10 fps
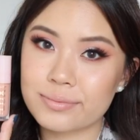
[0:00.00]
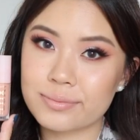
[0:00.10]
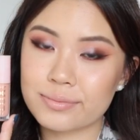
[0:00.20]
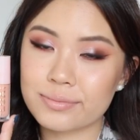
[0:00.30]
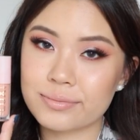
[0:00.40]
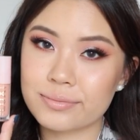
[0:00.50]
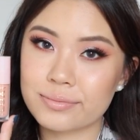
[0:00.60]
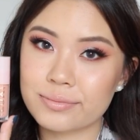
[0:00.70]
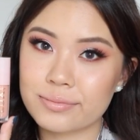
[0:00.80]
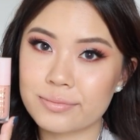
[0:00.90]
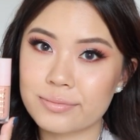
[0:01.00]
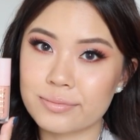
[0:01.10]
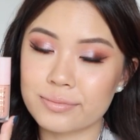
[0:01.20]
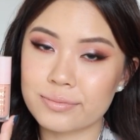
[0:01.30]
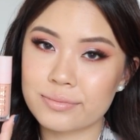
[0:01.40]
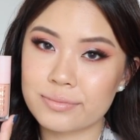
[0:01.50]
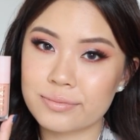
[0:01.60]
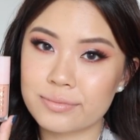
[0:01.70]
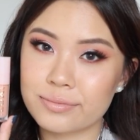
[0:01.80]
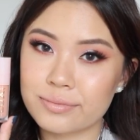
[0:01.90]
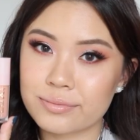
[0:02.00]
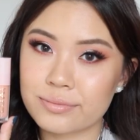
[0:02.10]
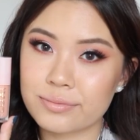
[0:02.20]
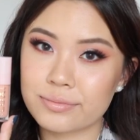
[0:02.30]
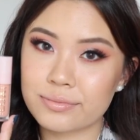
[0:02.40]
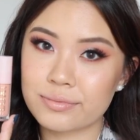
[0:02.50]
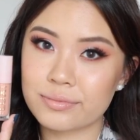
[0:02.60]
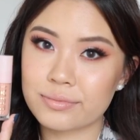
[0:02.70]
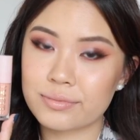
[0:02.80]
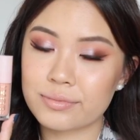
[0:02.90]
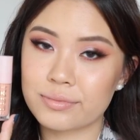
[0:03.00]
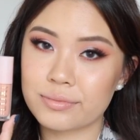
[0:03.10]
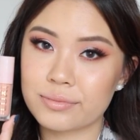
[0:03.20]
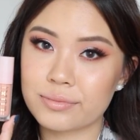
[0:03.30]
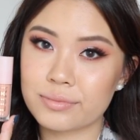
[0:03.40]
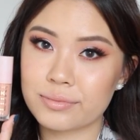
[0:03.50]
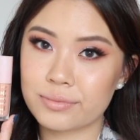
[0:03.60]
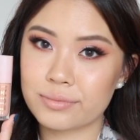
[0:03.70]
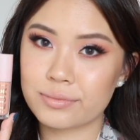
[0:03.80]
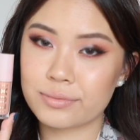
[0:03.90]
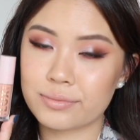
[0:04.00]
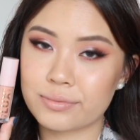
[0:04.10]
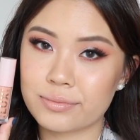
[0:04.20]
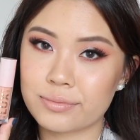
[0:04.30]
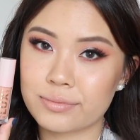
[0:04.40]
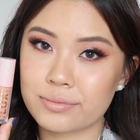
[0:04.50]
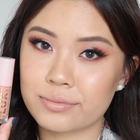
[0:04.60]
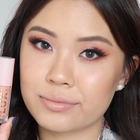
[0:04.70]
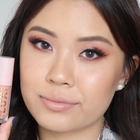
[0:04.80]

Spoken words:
(silence)